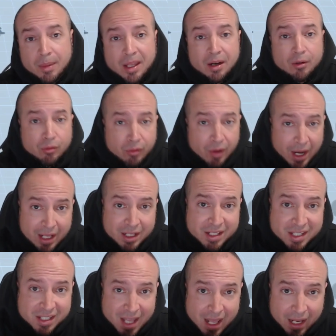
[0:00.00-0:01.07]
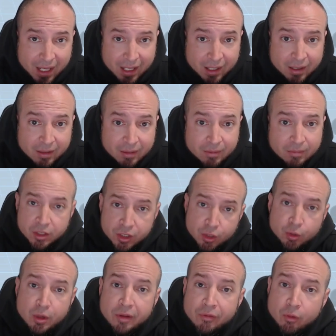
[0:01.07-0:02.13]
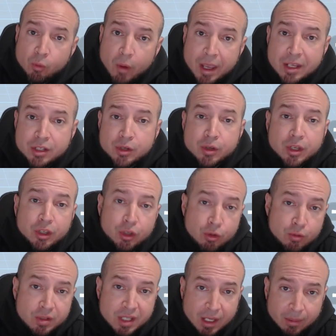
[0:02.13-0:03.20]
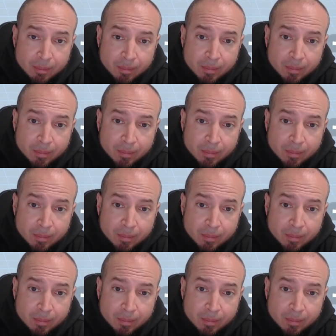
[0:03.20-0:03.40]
him in a raid setting. There's two different ways you can use